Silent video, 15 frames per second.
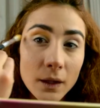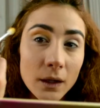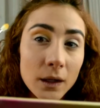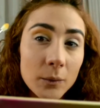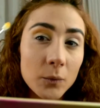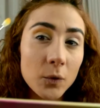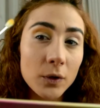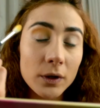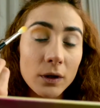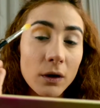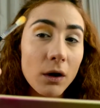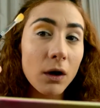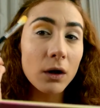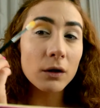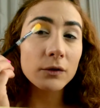And I'm going
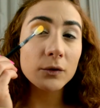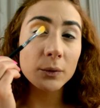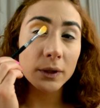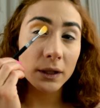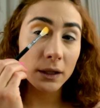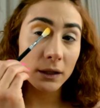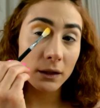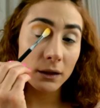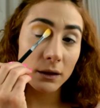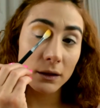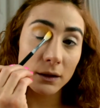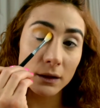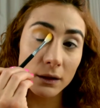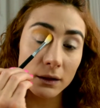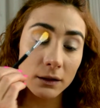all the way
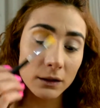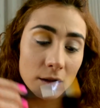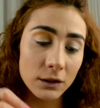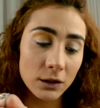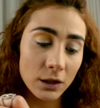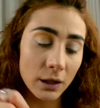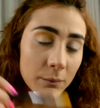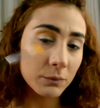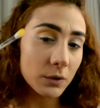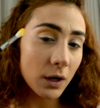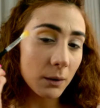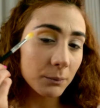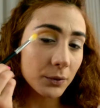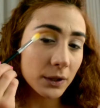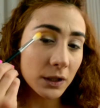in here. I'm
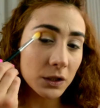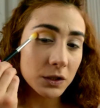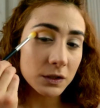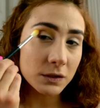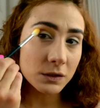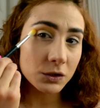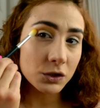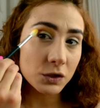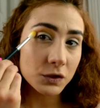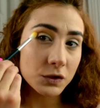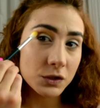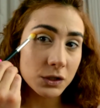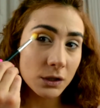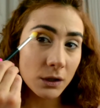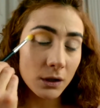not putting it
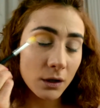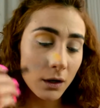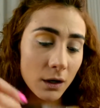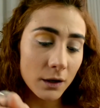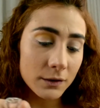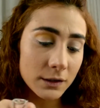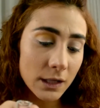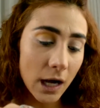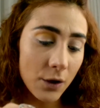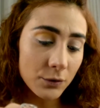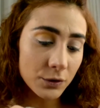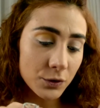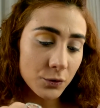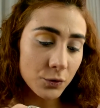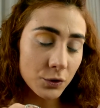just on the
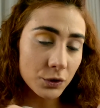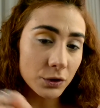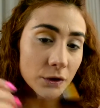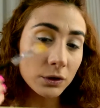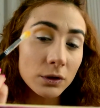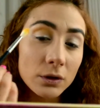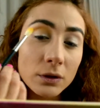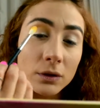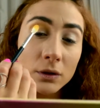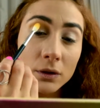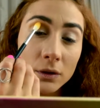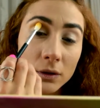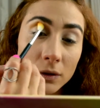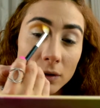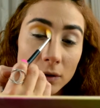outer corner.
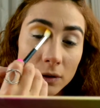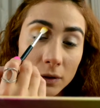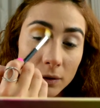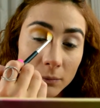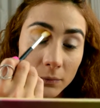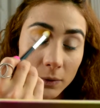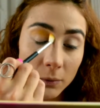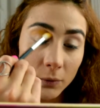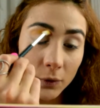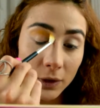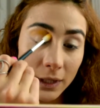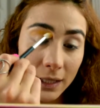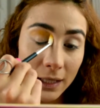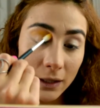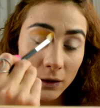Me
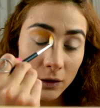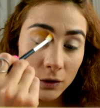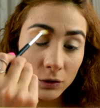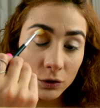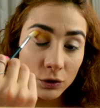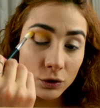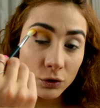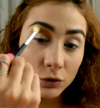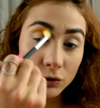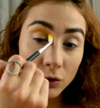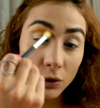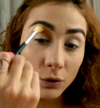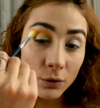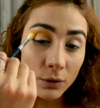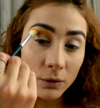voy
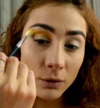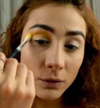todo el